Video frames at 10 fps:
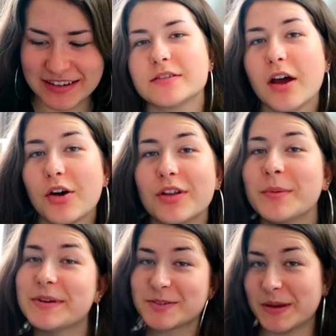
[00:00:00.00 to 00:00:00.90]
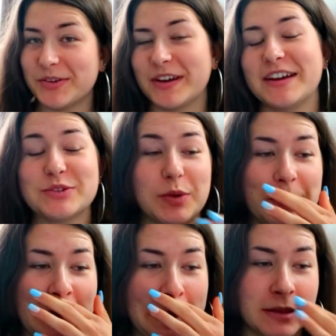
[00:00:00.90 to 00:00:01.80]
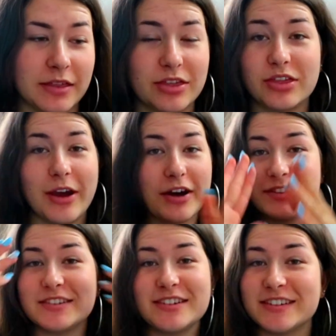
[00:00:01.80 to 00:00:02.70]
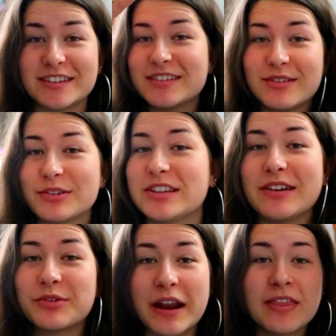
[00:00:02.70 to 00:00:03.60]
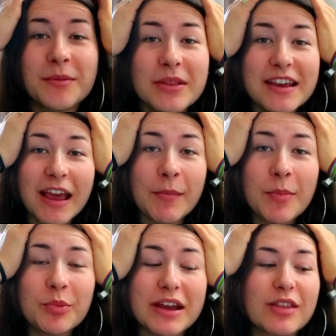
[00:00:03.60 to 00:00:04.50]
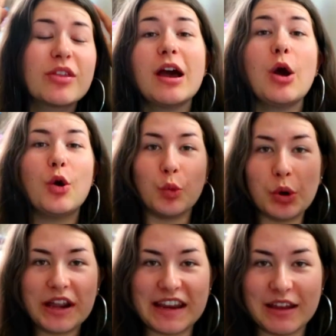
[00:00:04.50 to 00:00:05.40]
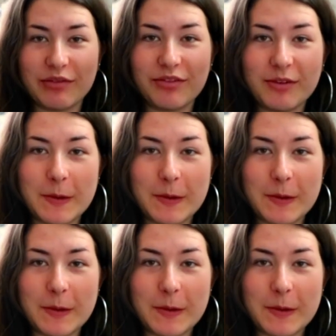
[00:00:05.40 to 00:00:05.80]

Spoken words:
So let me explain to you guys what my thoughts just randomly came up with. What if